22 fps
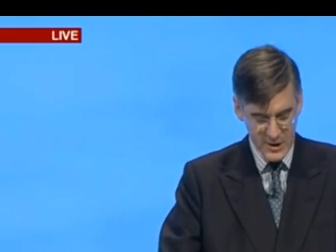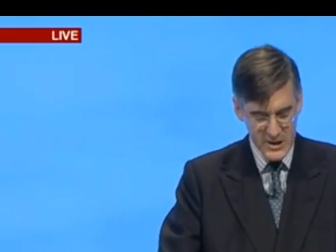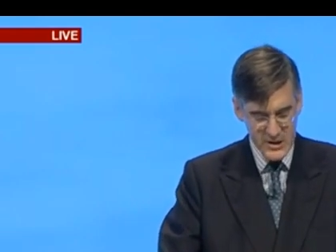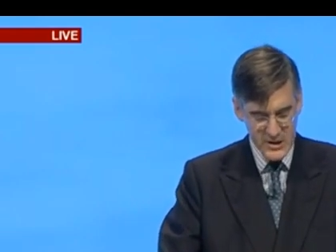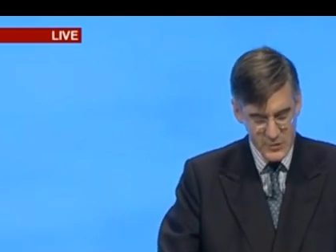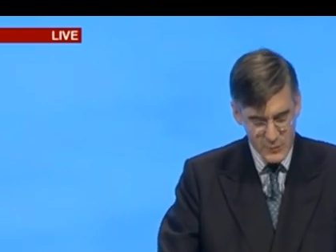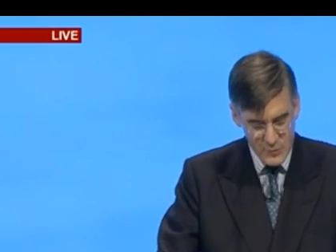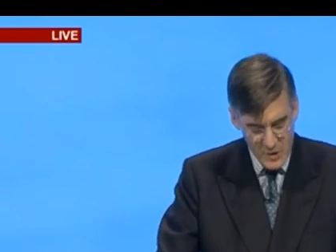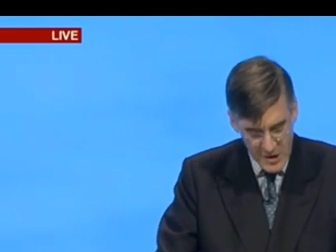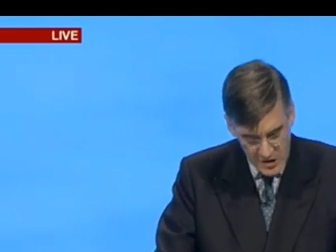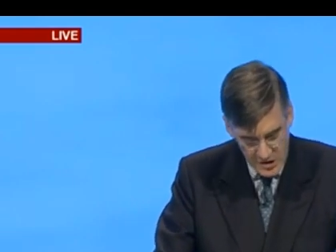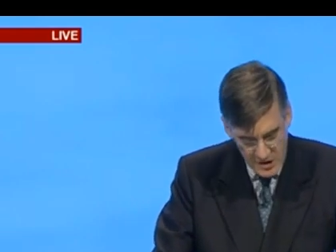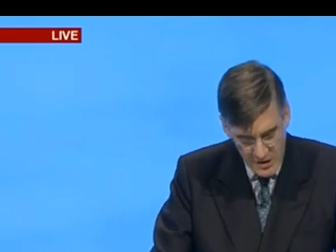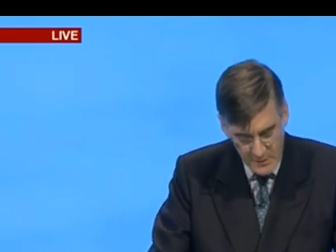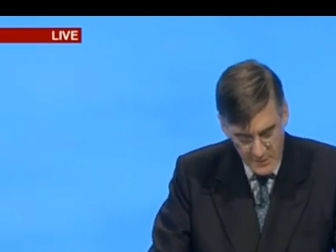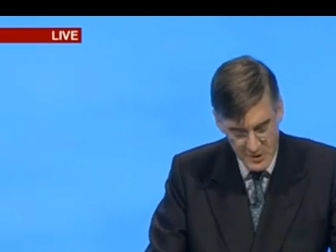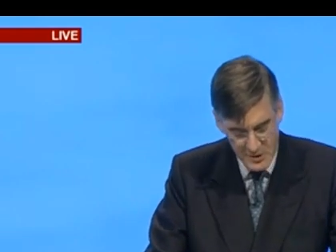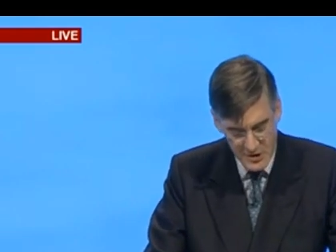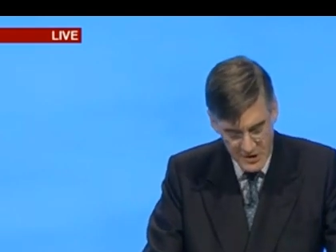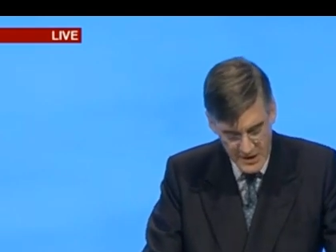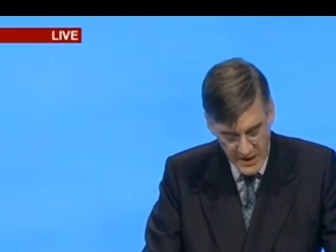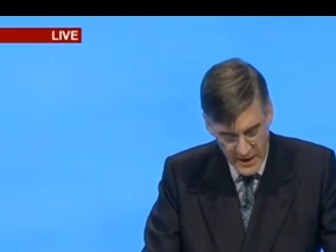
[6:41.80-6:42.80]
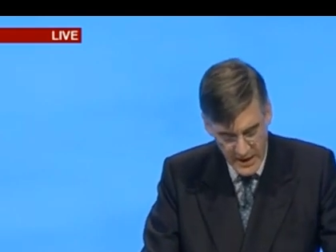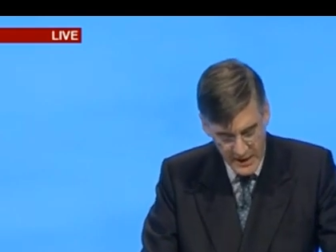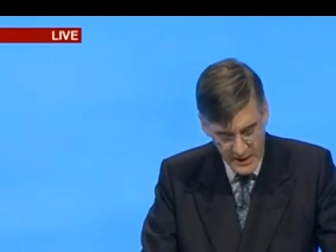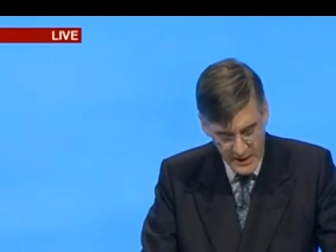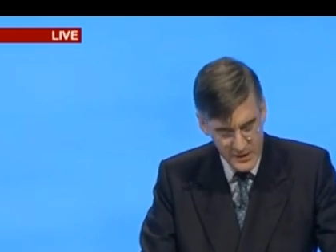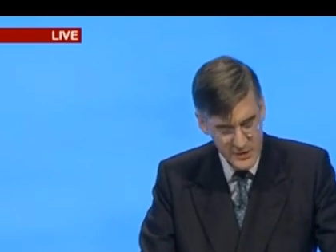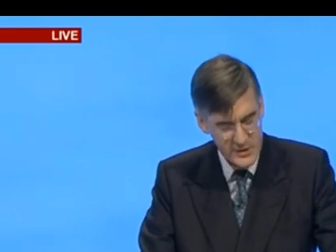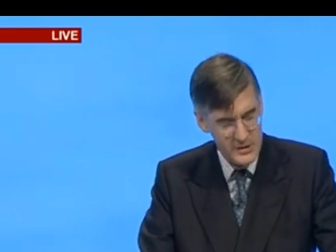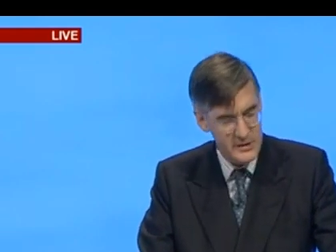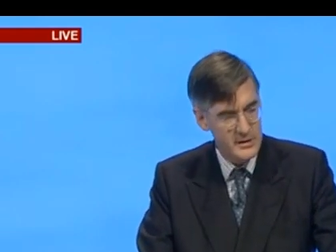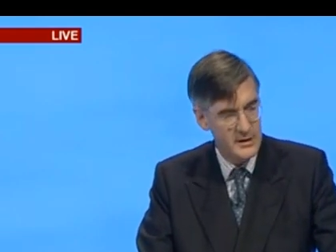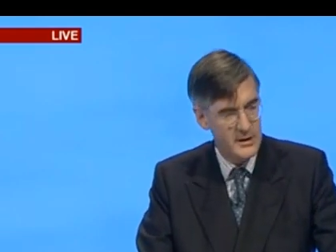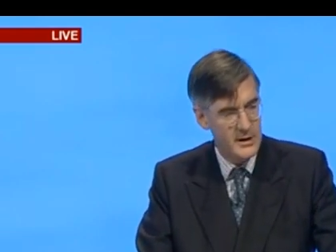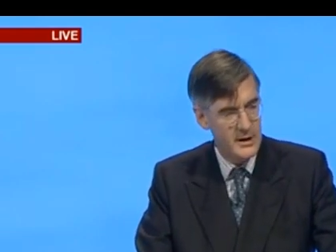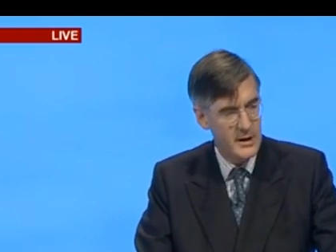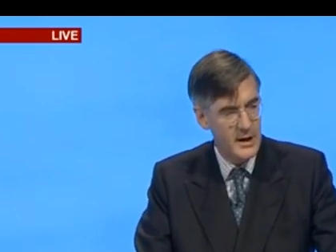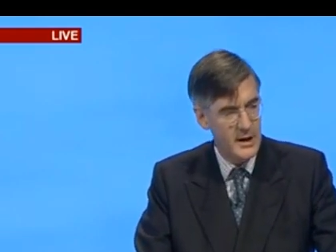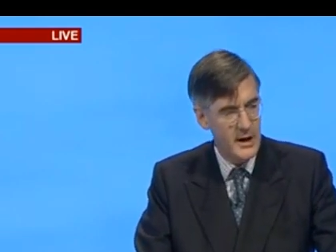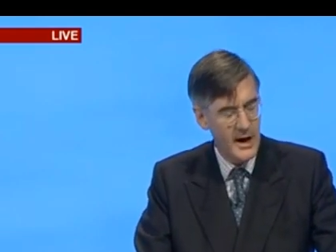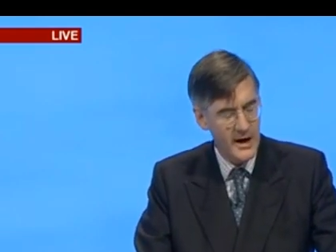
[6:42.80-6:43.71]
But his recent mistakes